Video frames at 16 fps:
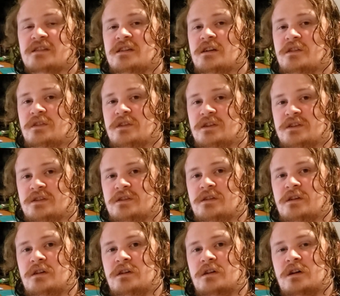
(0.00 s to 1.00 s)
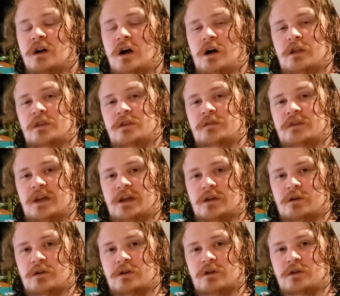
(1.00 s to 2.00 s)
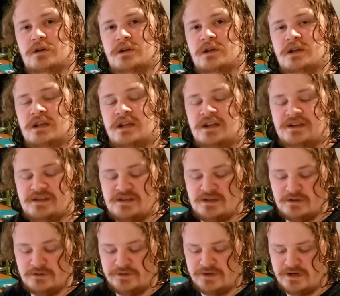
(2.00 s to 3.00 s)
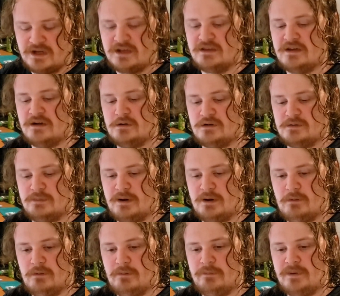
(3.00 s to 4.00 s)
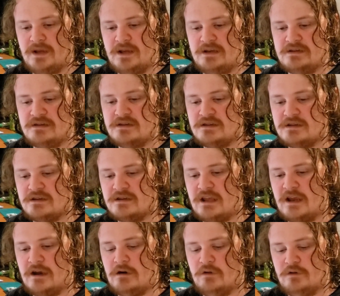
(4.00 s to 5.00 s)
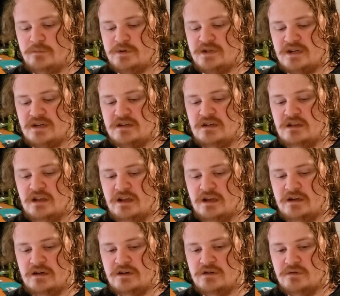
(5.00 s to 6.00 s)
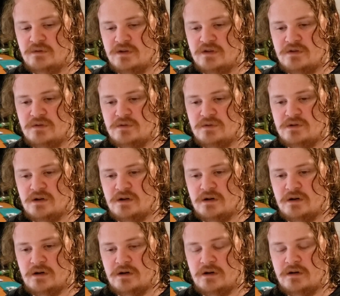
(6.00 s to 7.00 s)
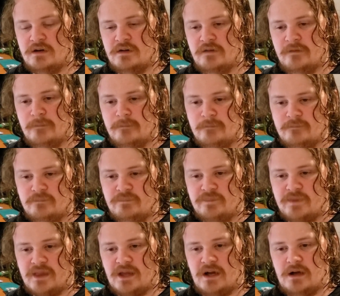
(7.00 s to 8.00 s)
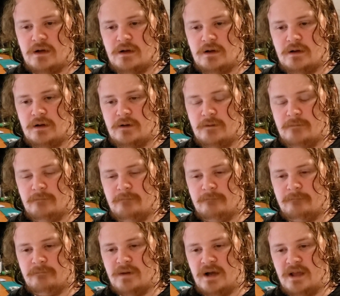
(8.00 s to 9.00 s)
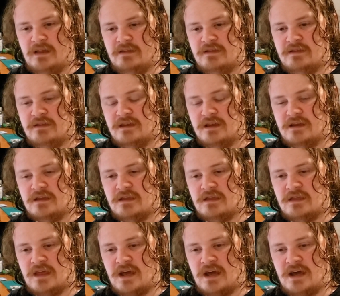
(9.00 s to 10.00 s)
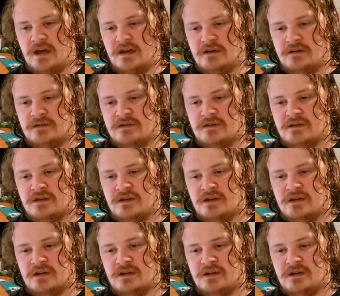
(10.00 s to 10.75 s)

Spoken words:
sit on this on the Vanguard. It's still the 9,000 power base that all the Protected Clan grade 2s are. I think that